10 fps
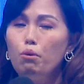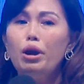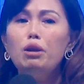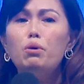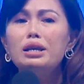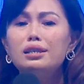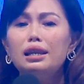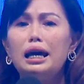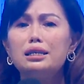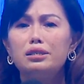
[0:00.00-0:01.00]
When was
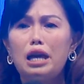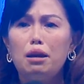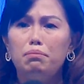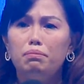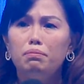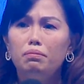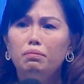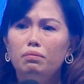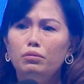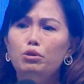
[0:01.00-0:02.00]
the last time
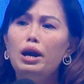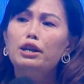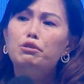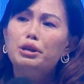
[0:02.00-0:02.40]
you had